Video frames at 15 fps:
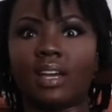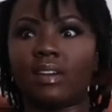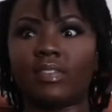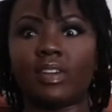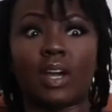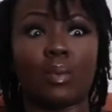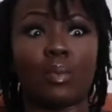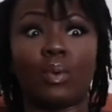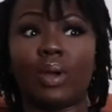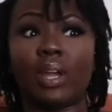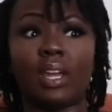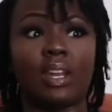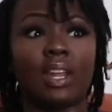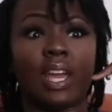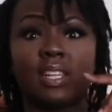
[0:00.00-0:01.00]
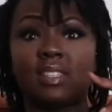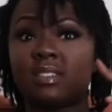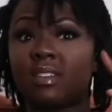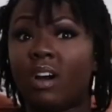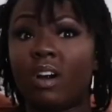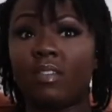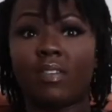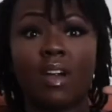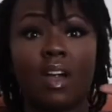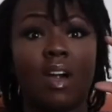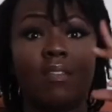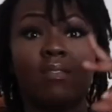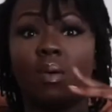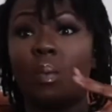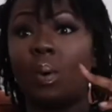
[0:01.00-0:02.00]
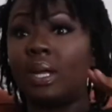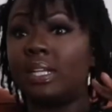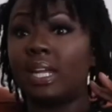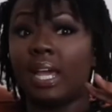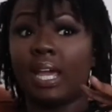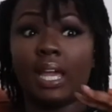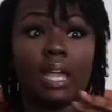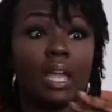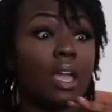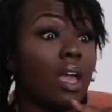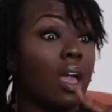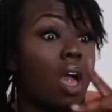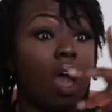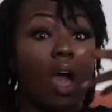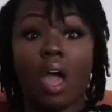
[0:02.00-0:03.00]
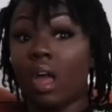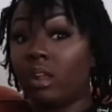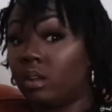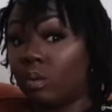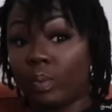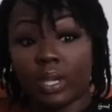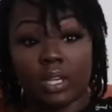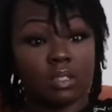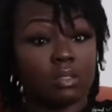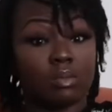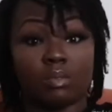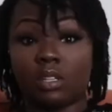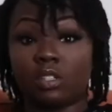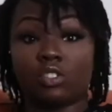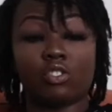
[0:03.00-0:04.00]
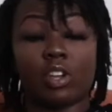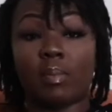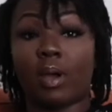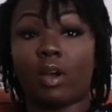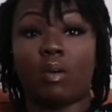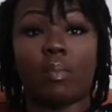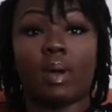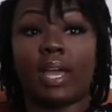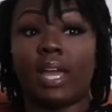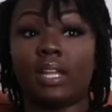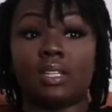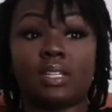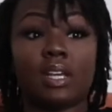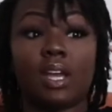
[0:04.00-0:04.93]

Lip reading: I think I wore it in a headscarf for 1 day and the wigs went straight back on my head.